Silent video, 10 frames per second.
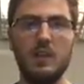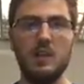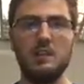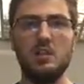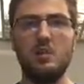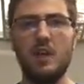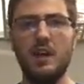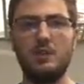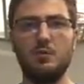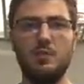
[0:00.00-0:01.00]
So
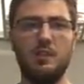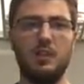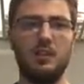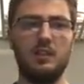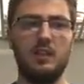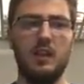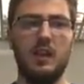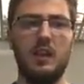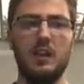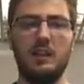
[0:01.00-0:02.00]
as a result,
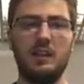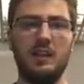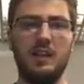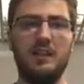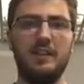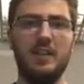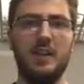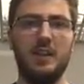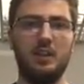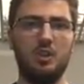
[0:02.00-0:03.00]
I decided
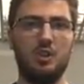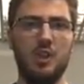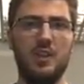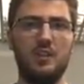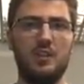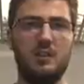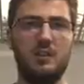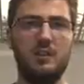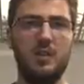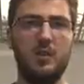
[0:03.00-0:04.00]
that I should change the
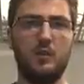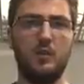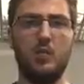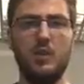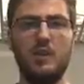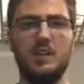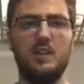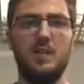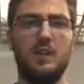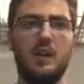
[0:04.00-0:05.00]
tempo from
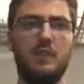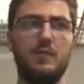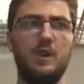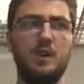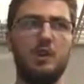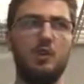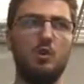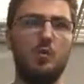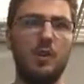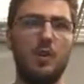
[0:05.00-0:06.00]
175
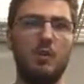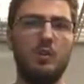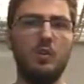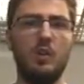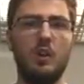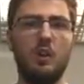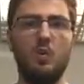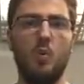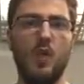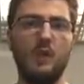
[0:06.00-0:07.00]
to around
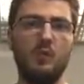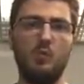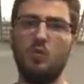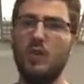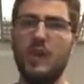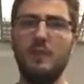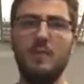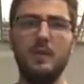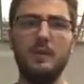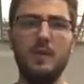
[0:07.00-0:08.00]
110
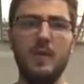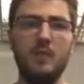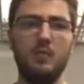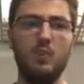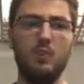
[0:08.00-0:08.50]
BPM.